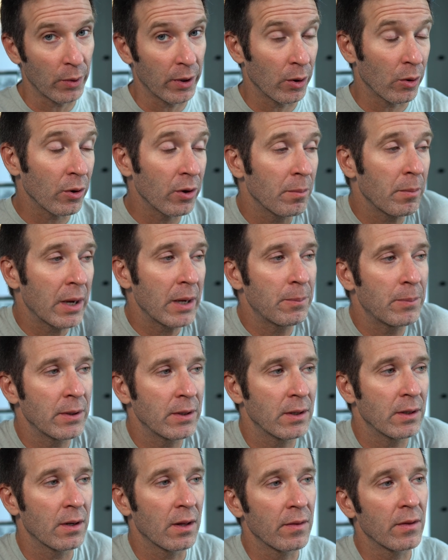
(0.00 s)
way, or in my
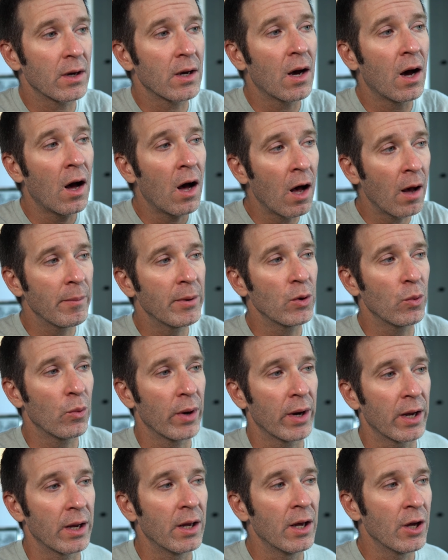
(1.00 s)
opinion, the common
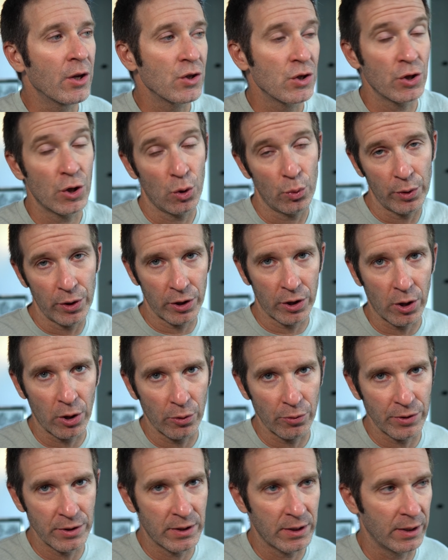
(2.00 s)
way to know when a
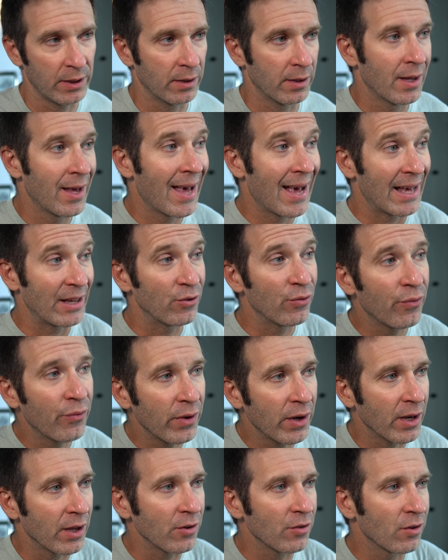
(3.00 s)
coroutine has
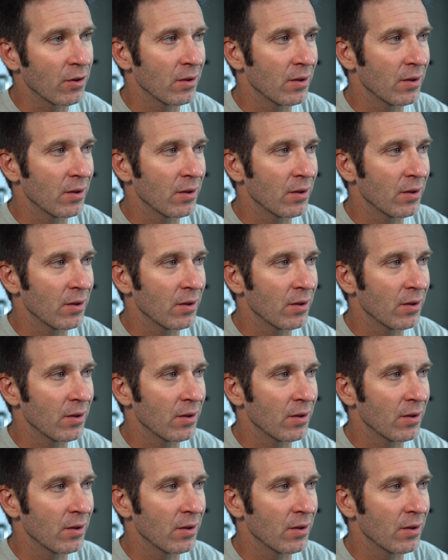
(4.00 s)
finished